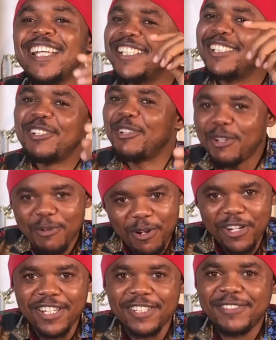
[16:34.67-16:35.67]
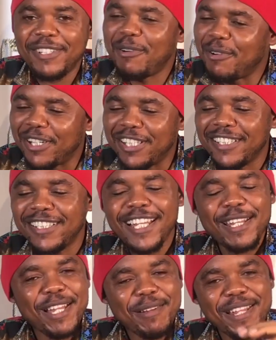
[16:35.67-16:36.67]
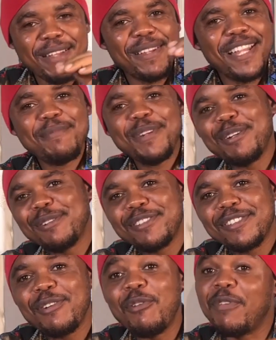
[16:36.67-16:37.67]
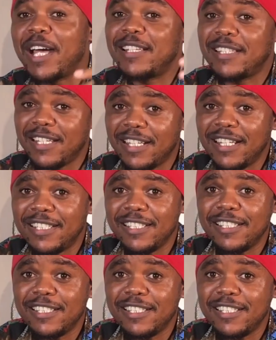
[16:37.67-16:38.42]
don't worry, don't worry. Let me not over exaggerate it.